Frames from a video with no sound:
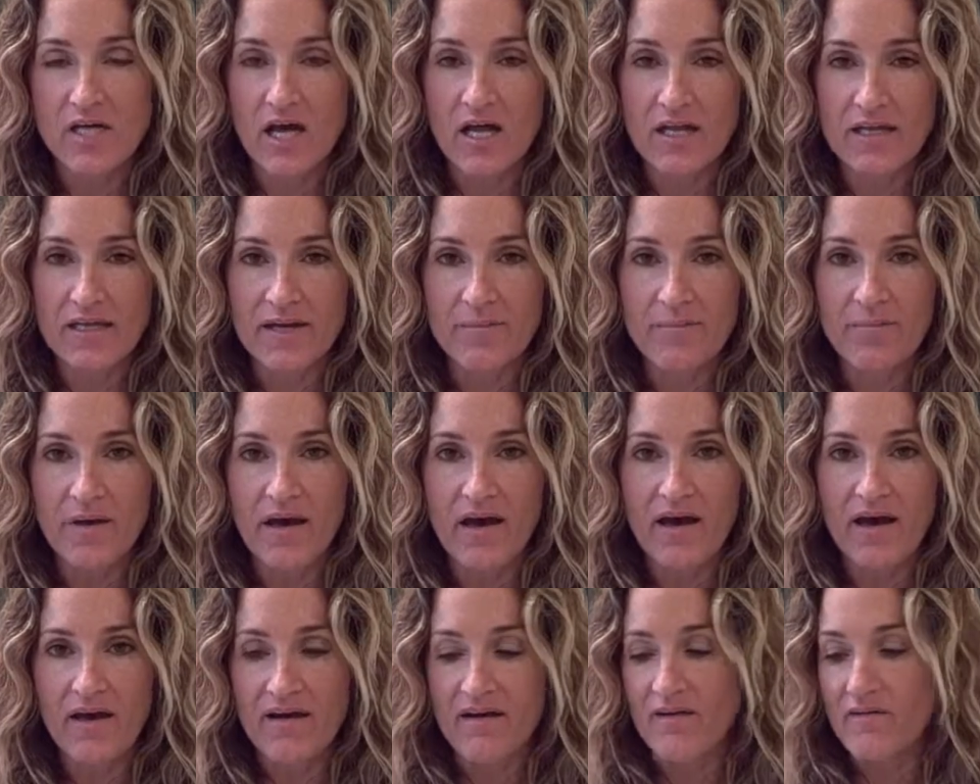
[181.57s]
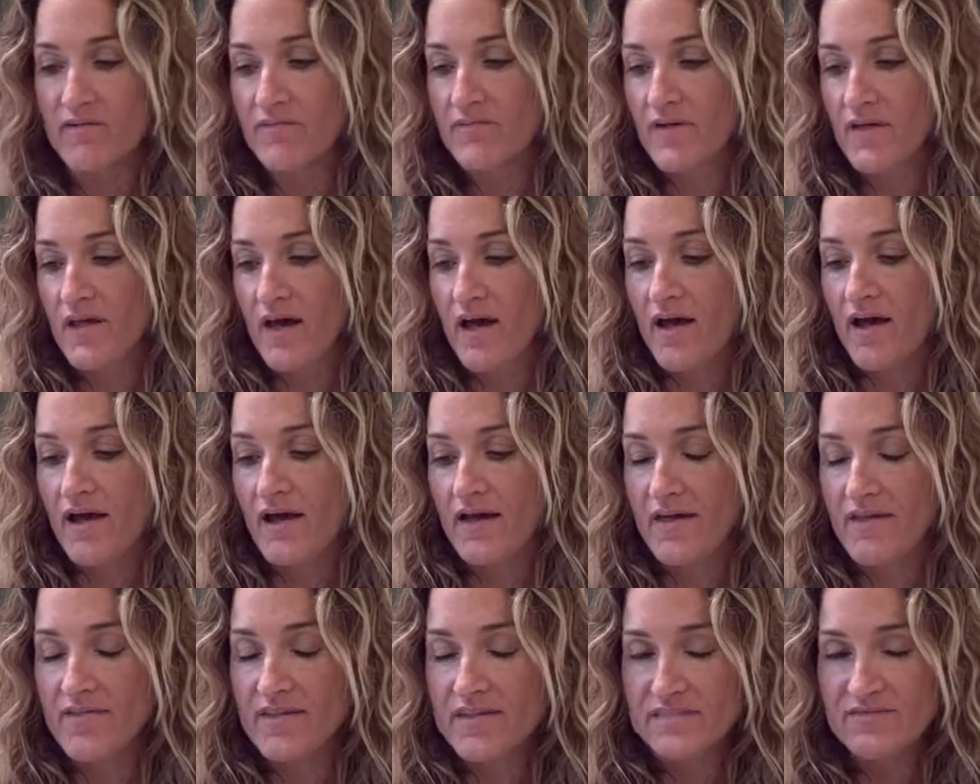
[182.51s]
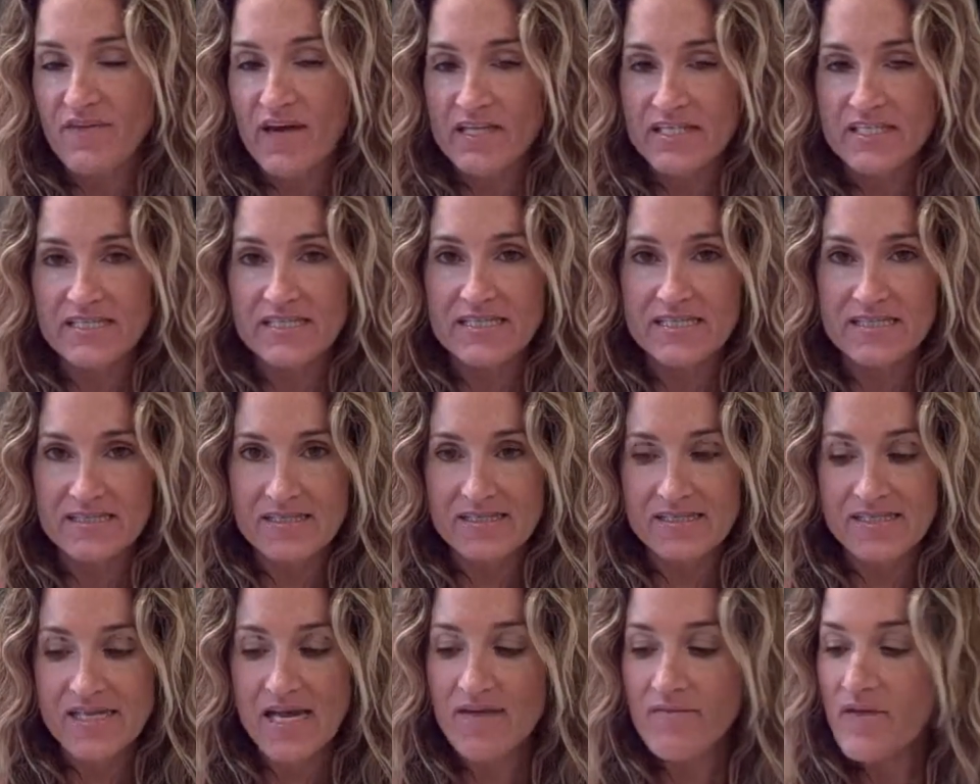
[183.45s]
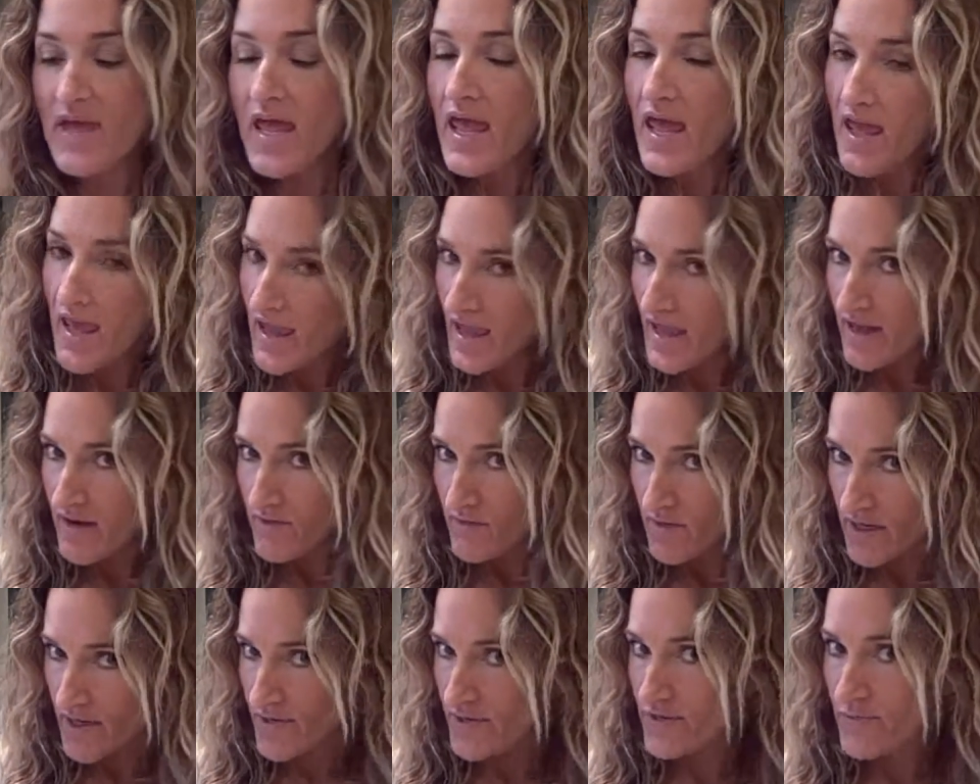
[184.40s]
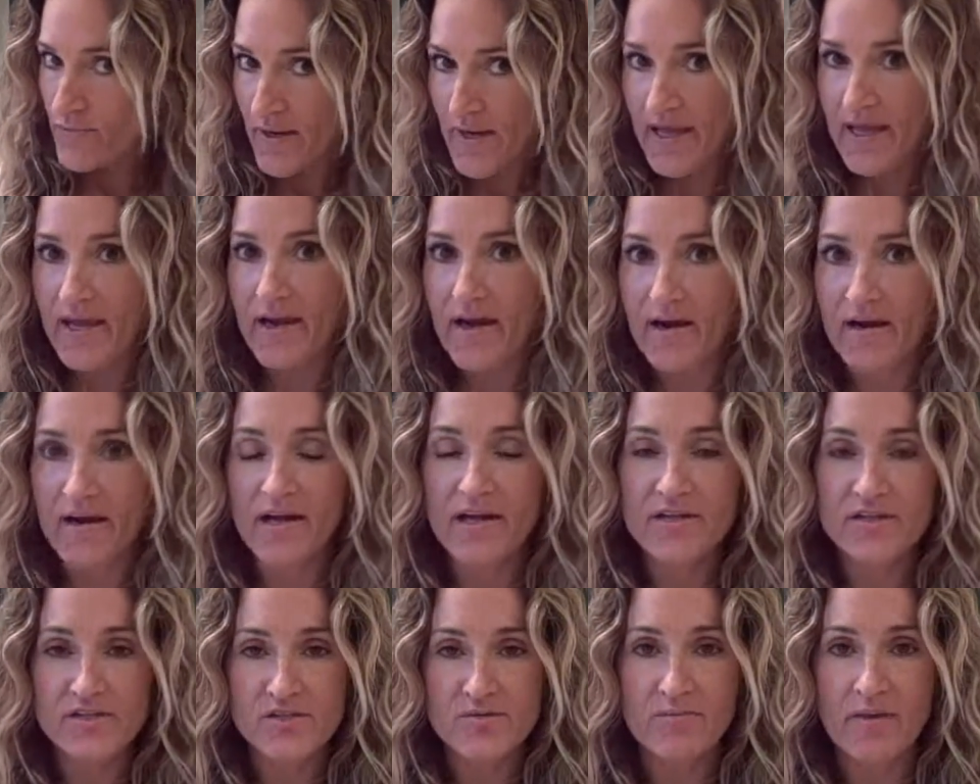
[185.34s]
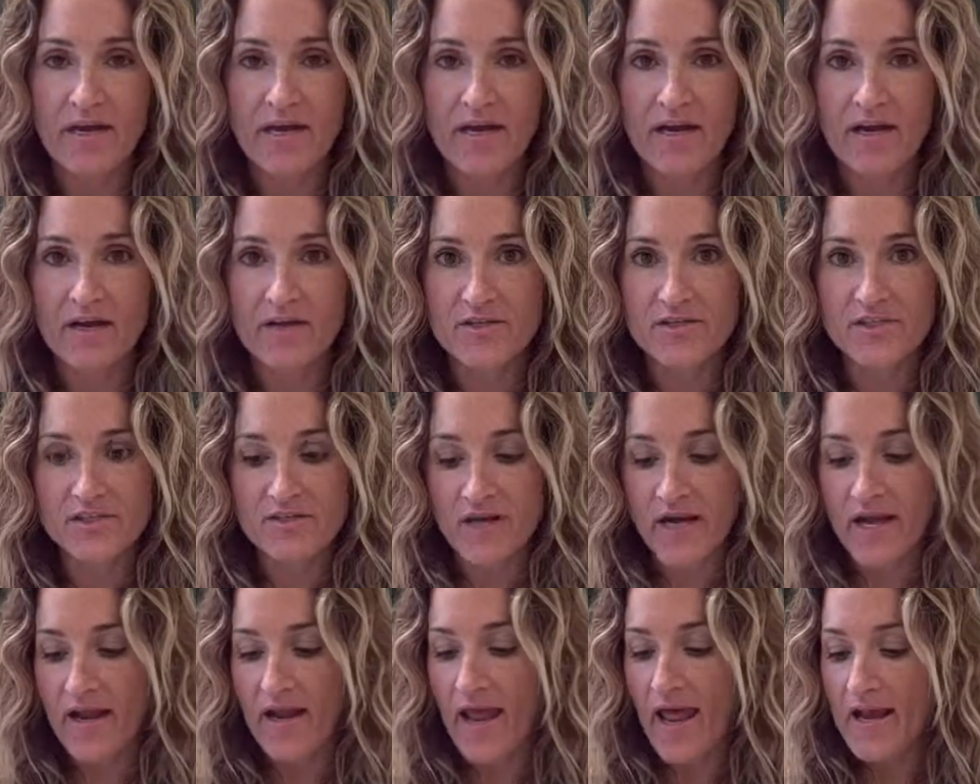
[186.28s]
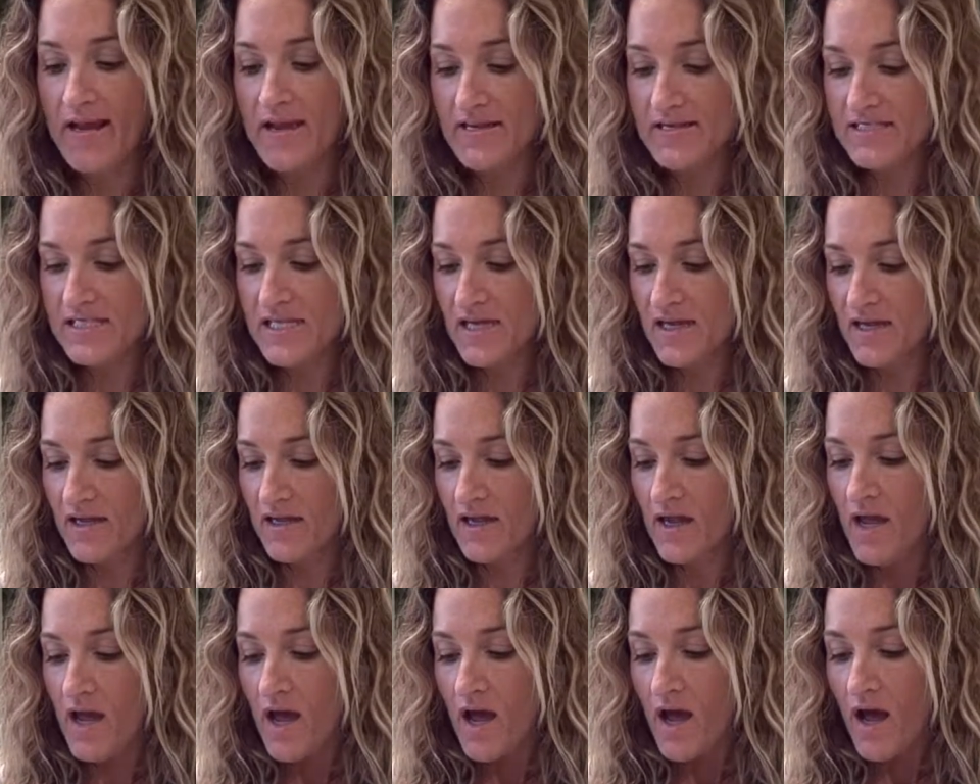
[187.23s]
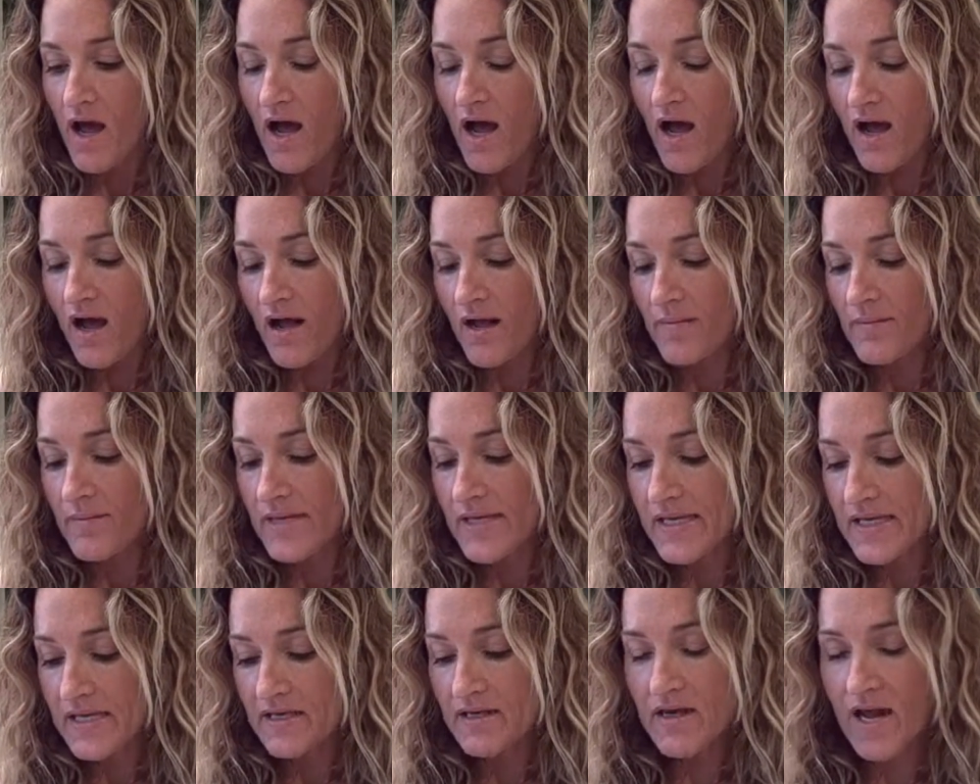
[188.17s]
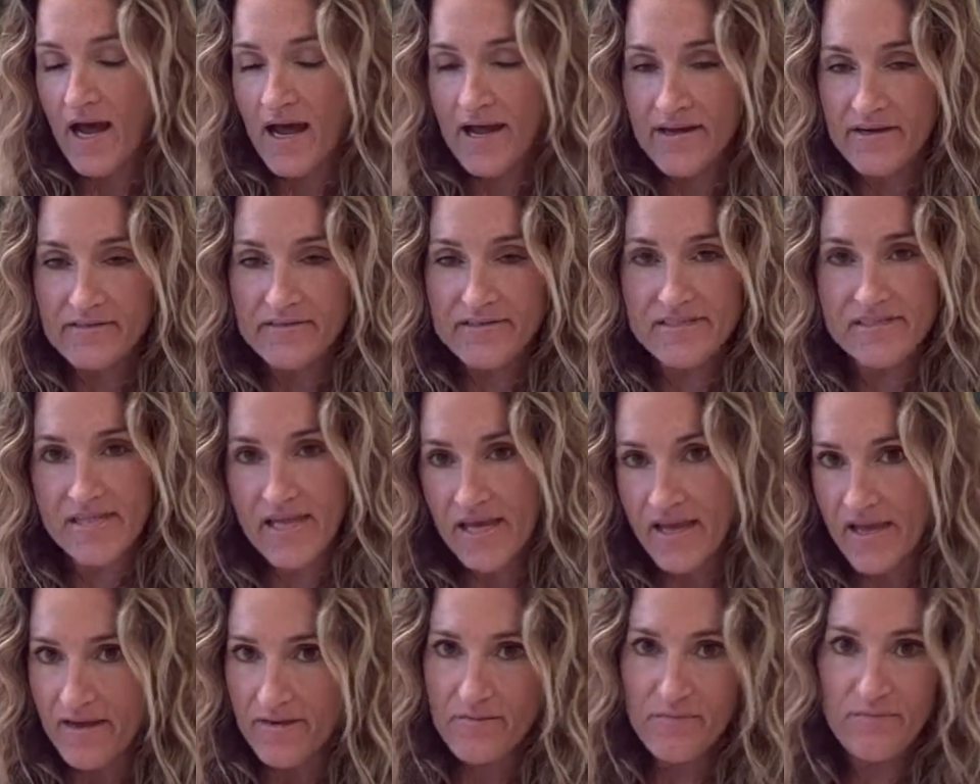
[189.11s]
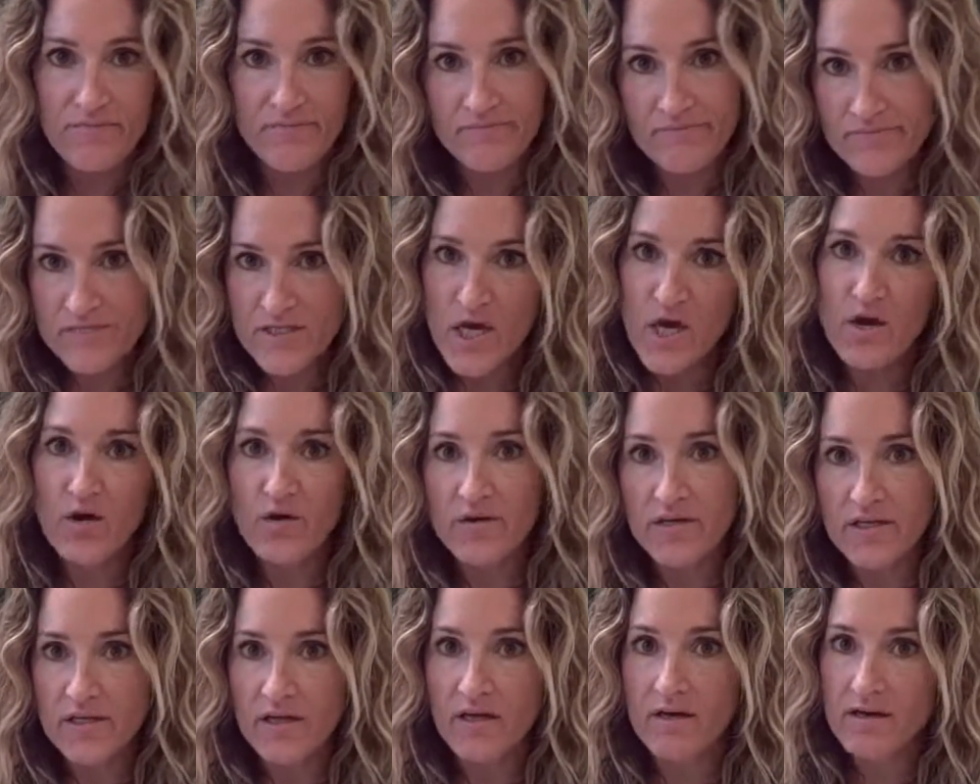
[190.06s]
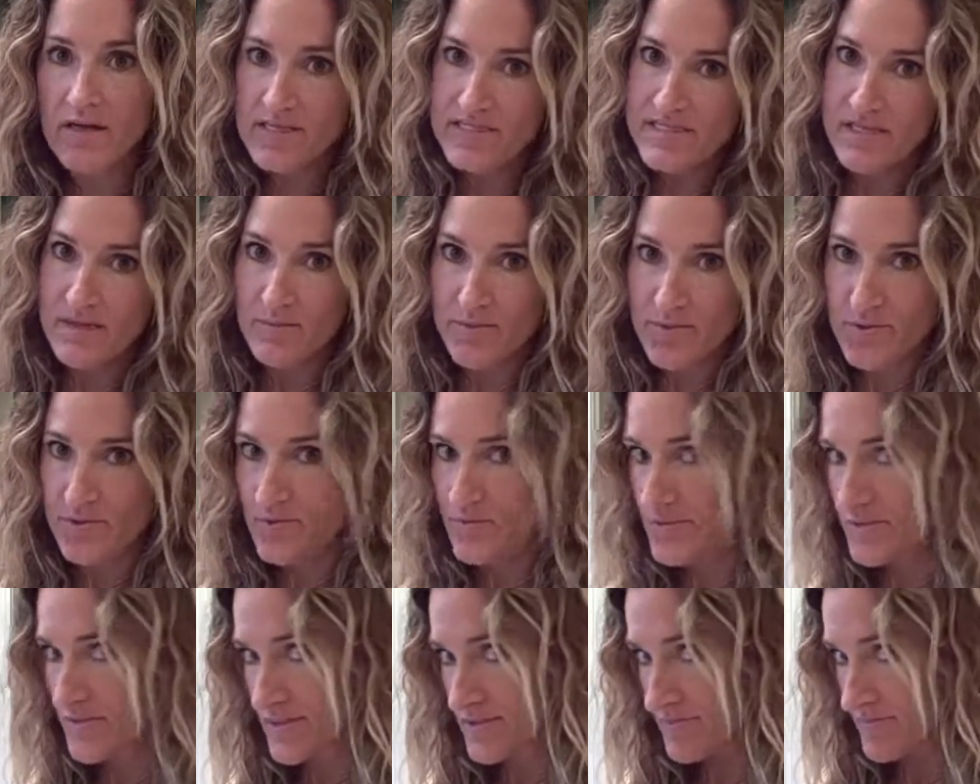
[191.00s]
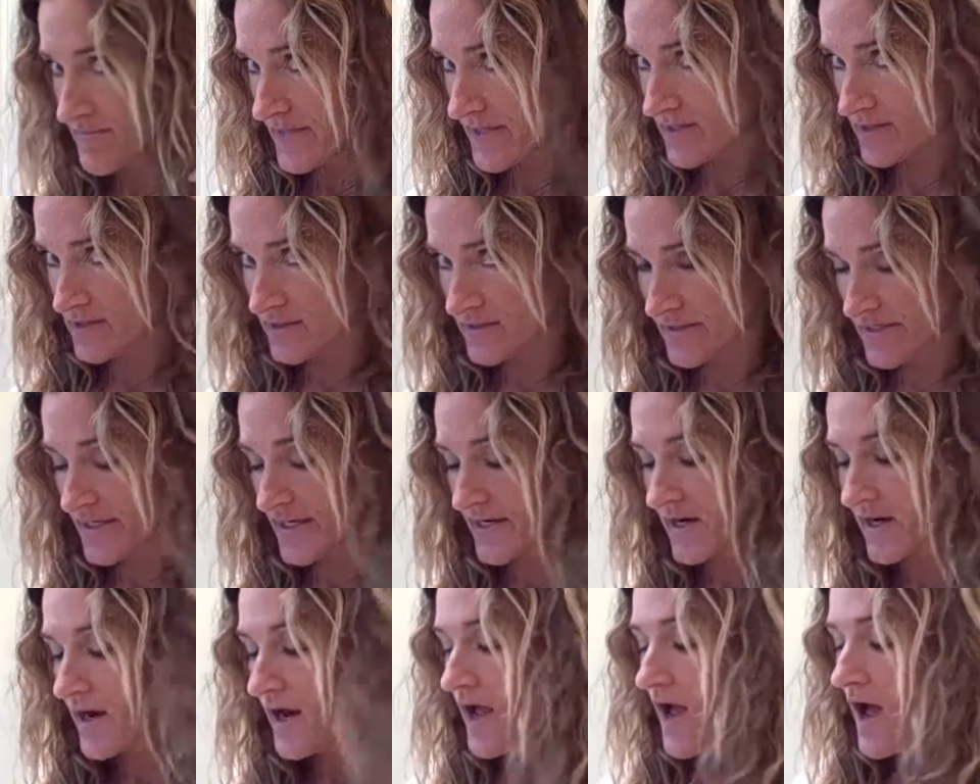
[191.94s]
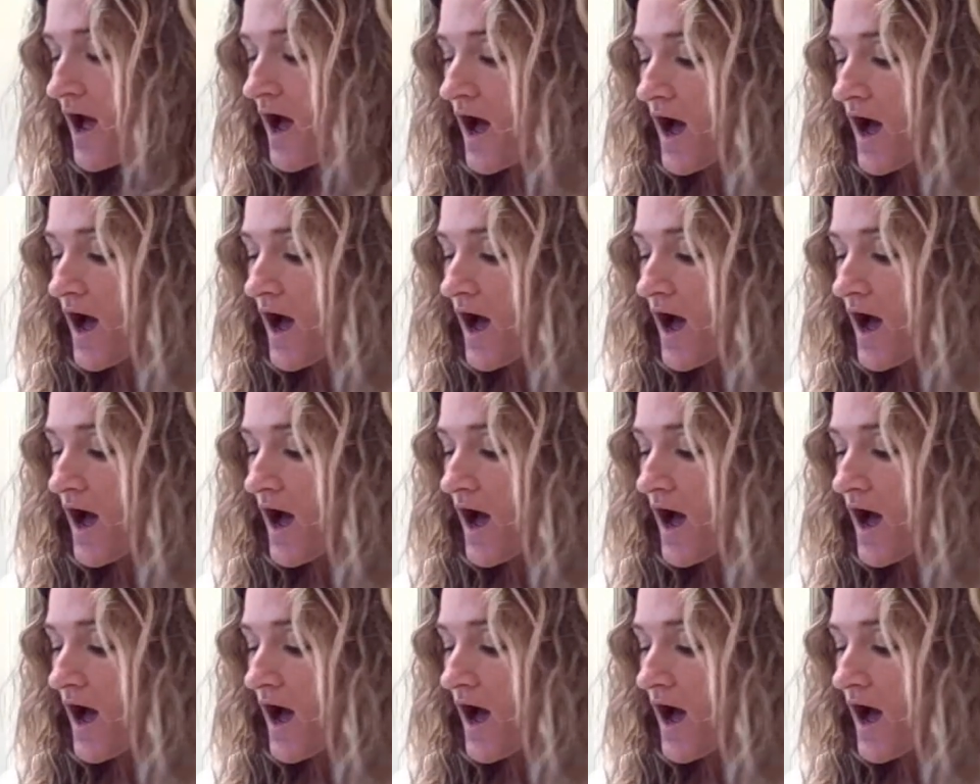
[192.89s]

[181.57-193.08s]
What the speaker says: dollop of this Fashionista stuff and run it through my hair and do my hair straight. And it's a heat and iron safe, so, you know, because I abuse my curly hair.